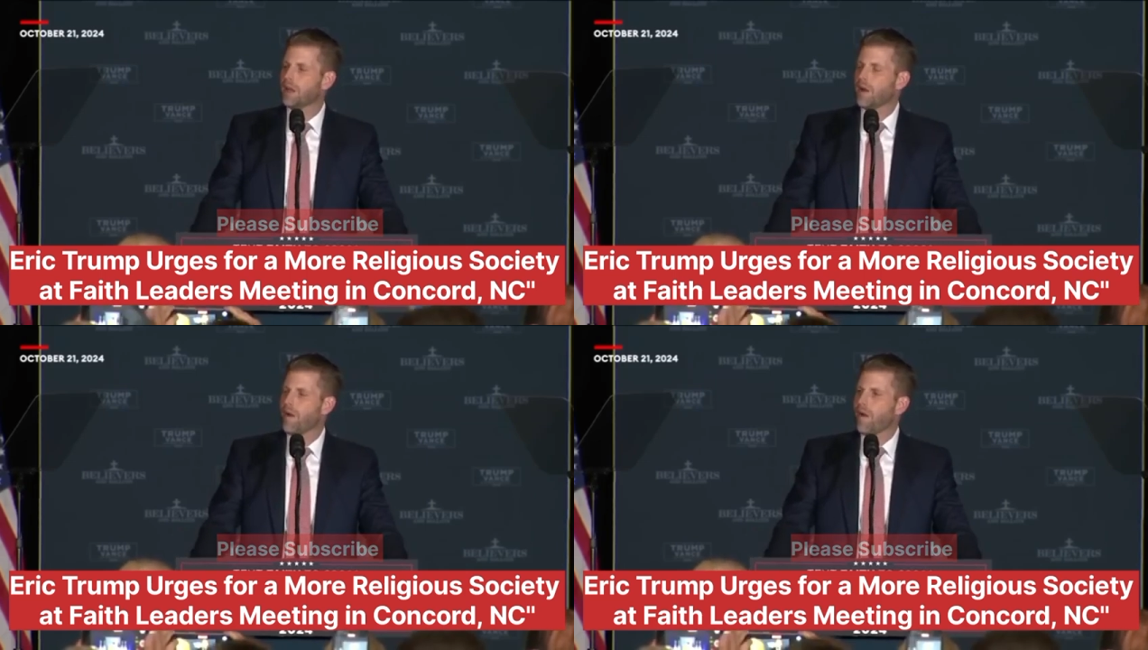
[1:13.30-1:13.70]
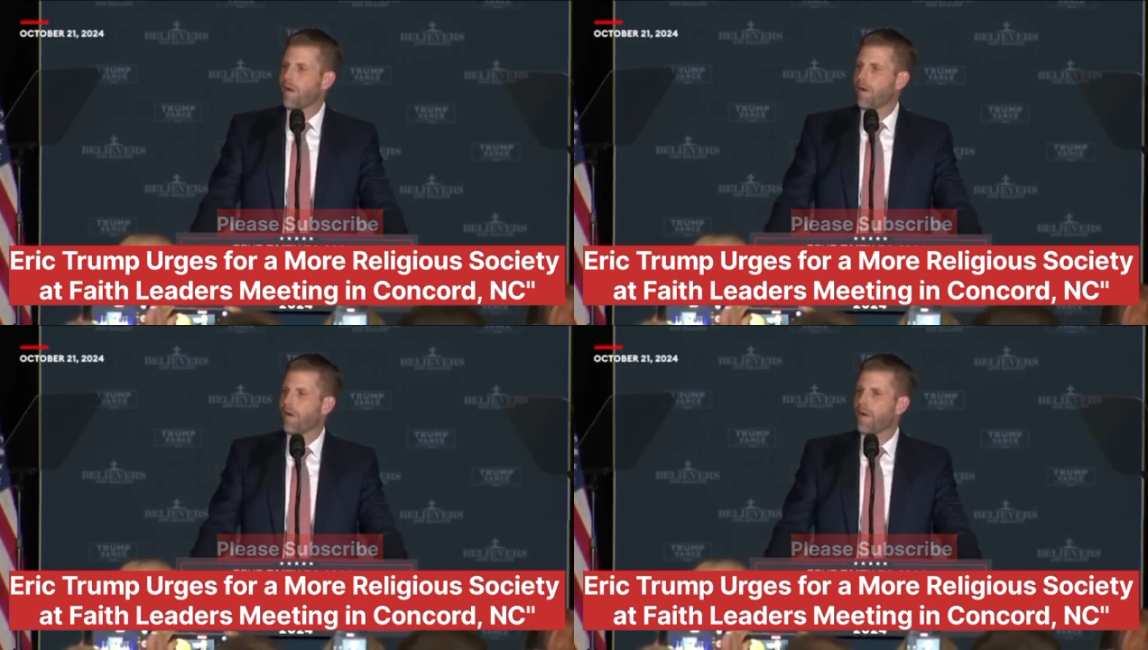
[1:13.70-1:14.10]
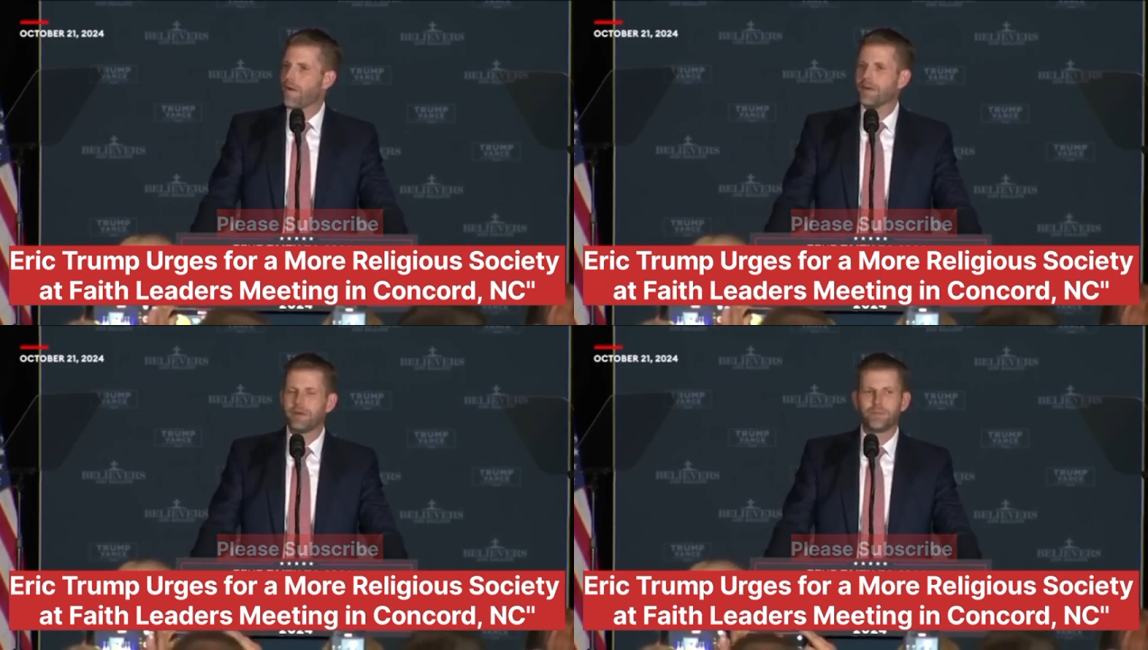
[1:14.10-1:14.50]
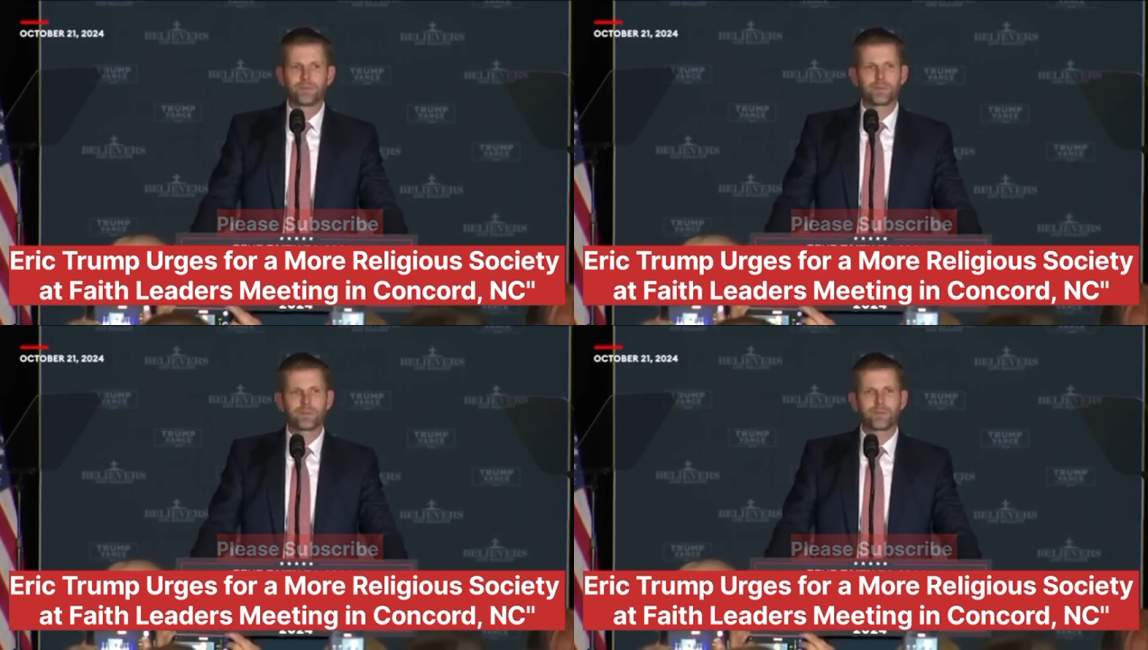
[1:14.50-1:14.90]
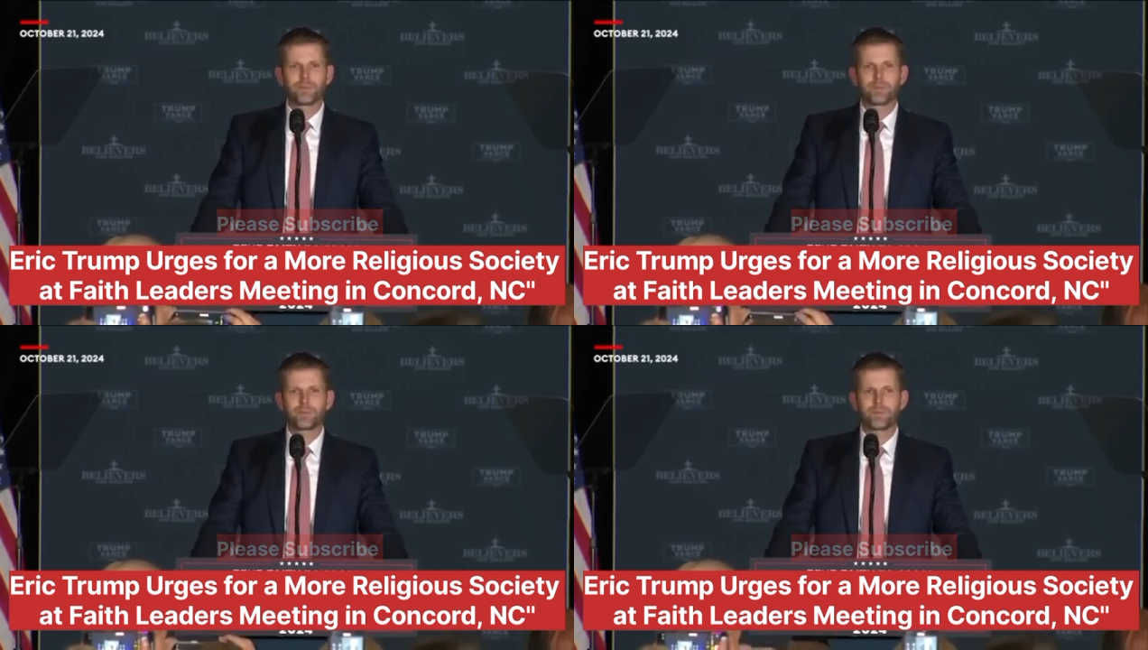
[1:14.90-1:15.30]

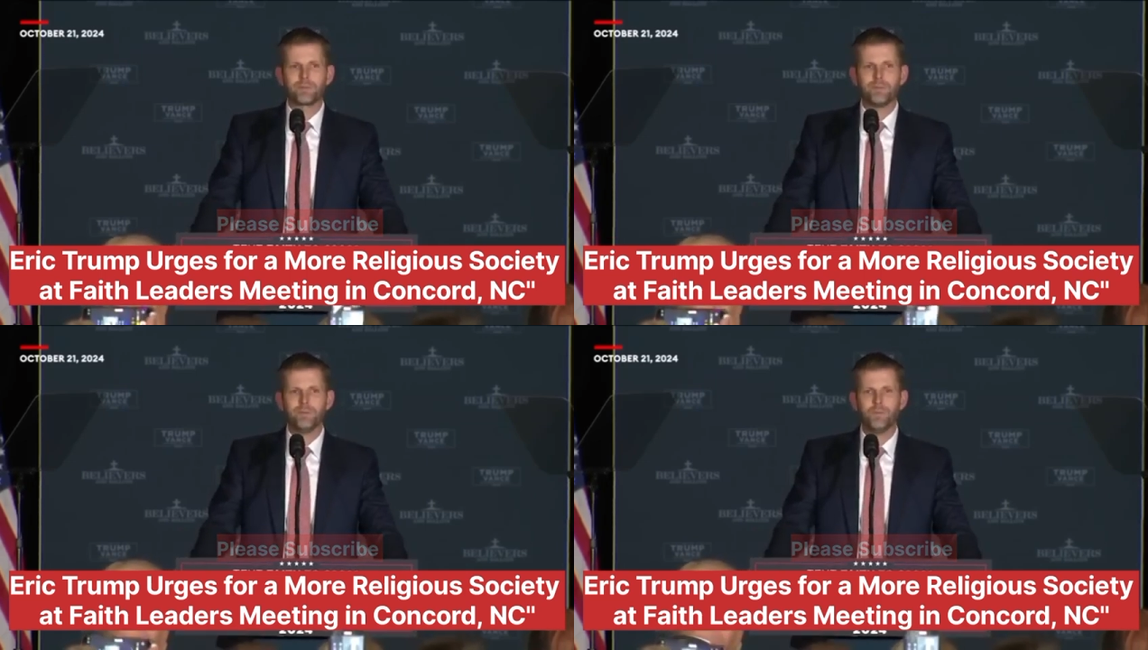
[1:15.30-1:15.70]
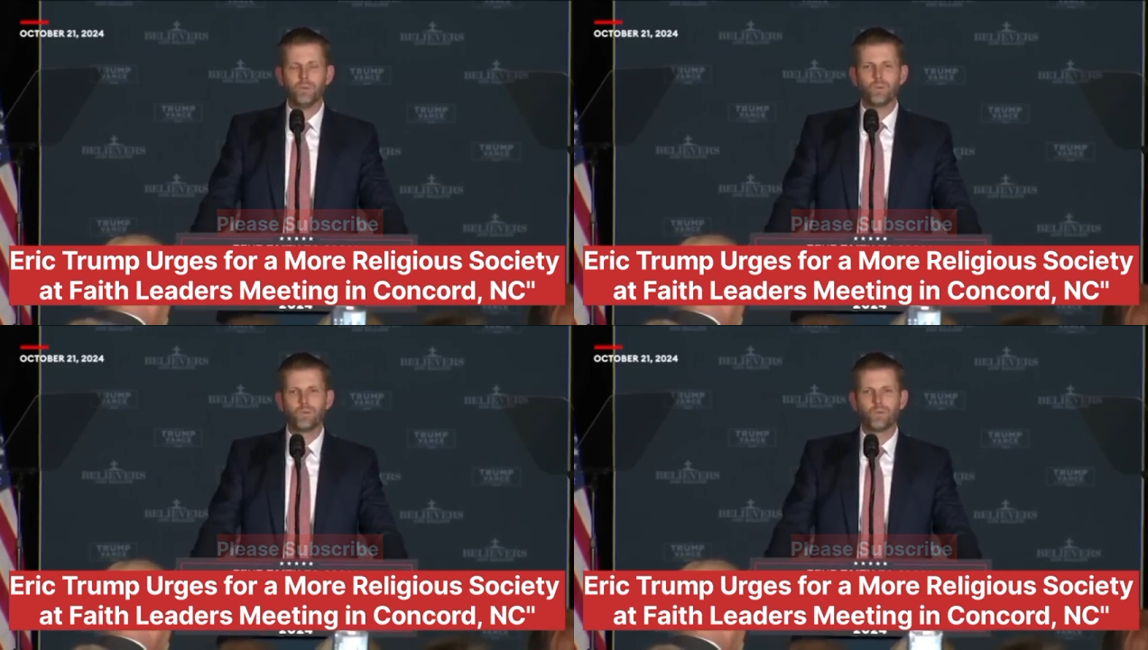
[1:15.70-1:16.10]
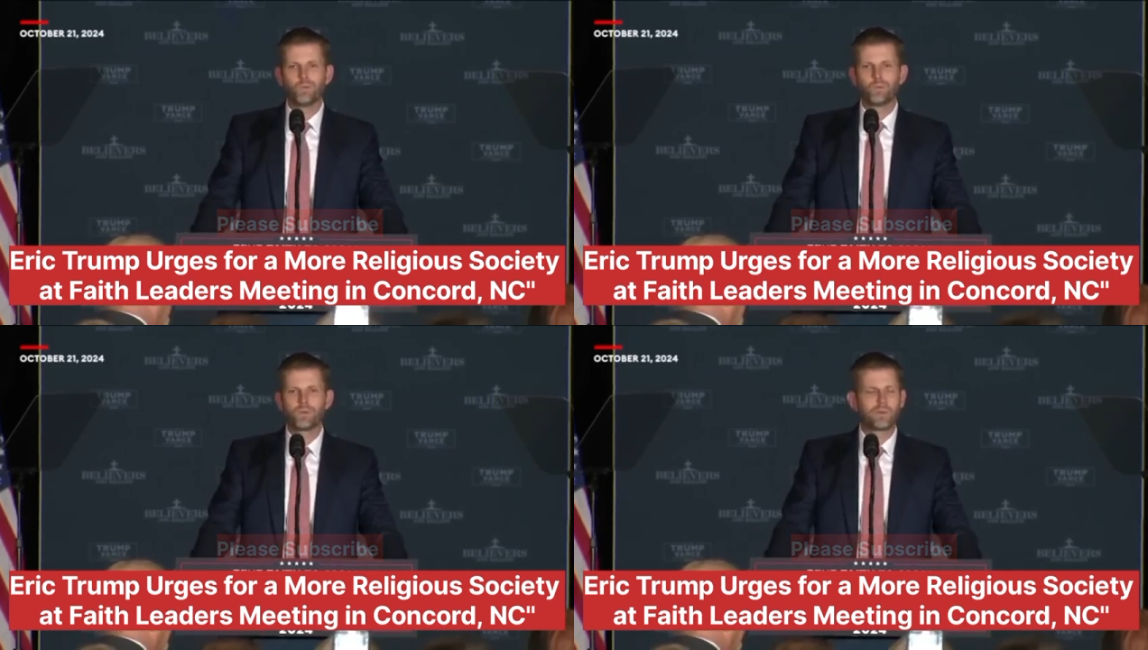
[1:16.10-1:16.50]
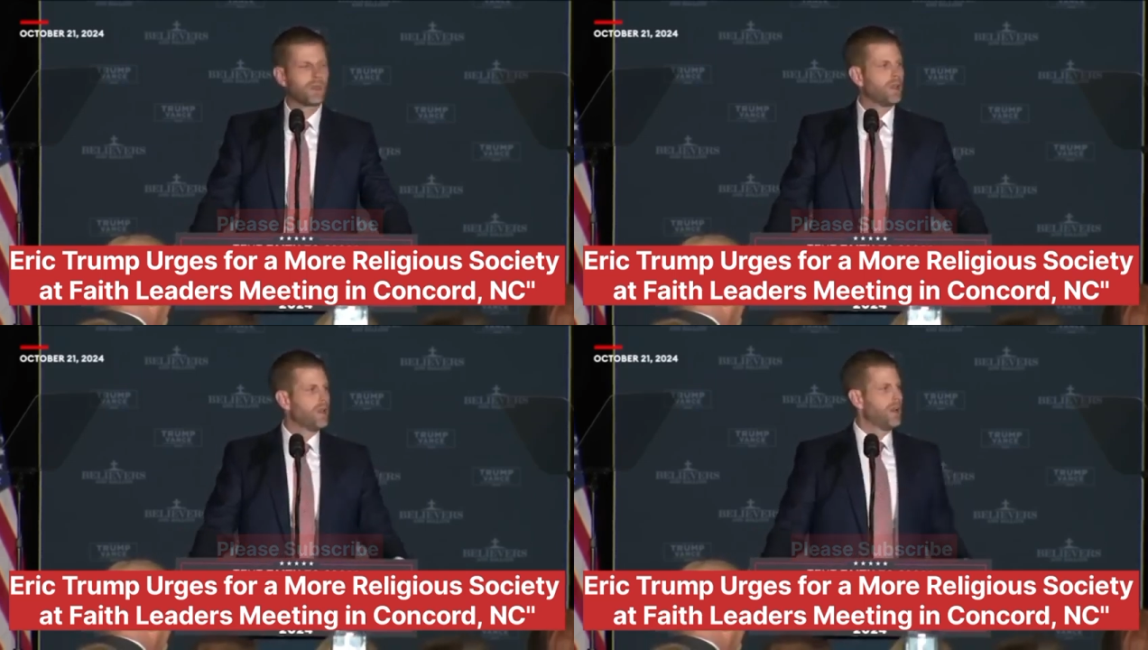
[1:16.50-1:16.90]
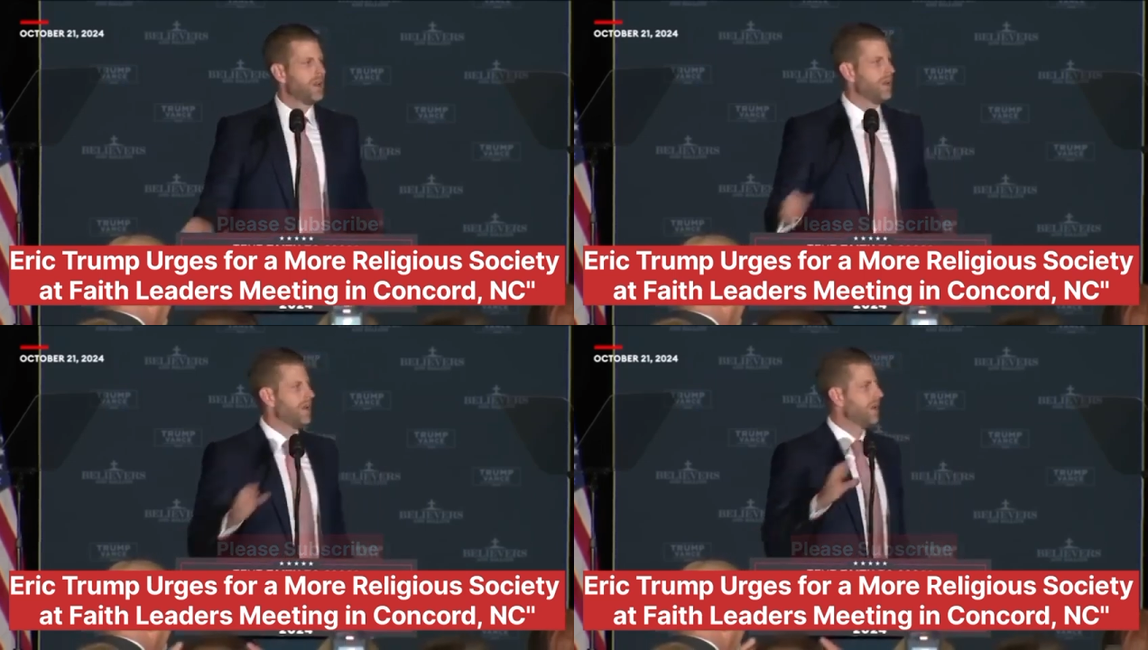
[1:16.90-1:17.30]

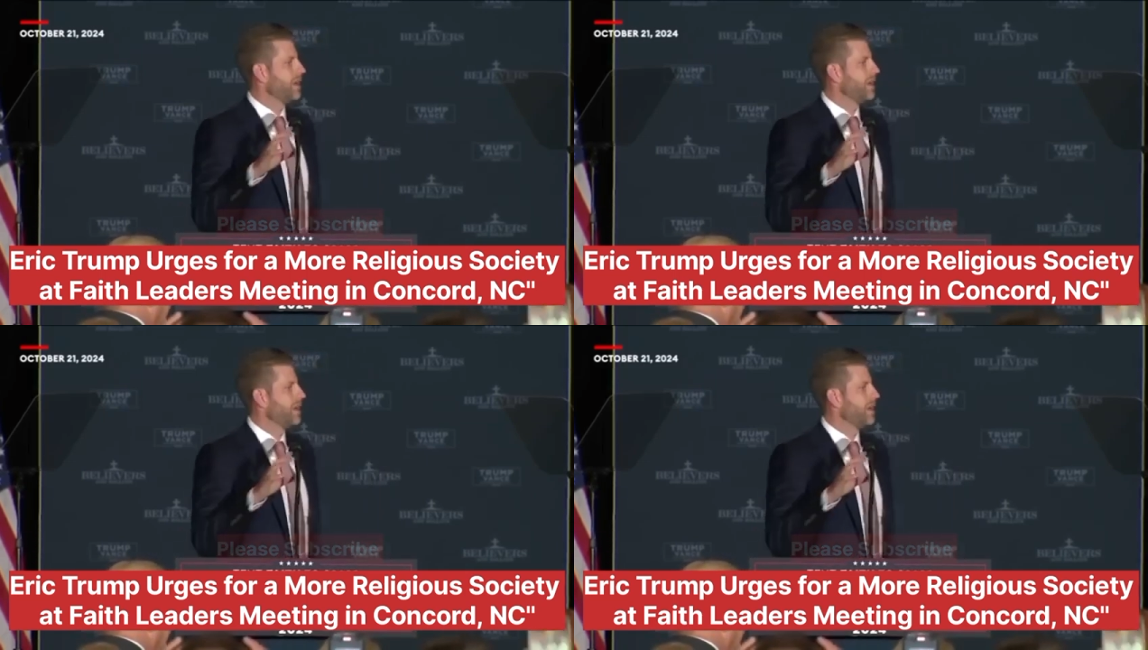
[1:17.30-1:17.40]
Nobody speaks.